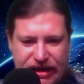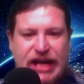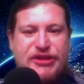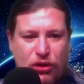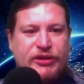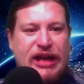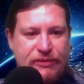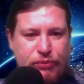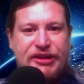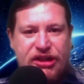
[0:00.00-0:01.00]
It's all
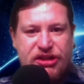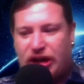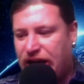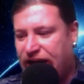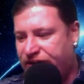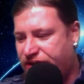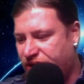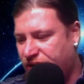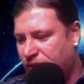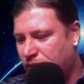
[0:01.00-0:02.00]
done by design
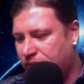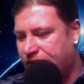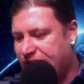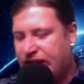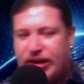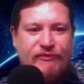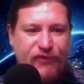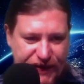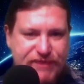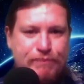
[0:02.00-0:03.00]
to
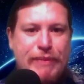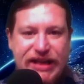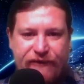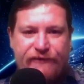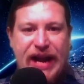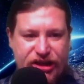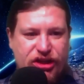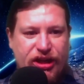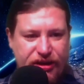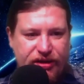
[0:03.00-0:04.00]
for this
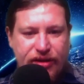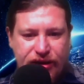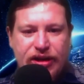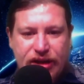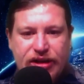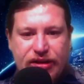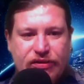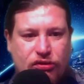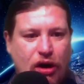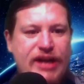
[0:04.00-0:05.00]
manufactured
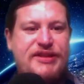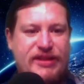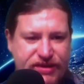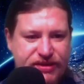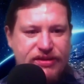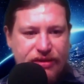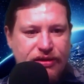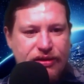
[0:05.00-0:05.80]
crisis.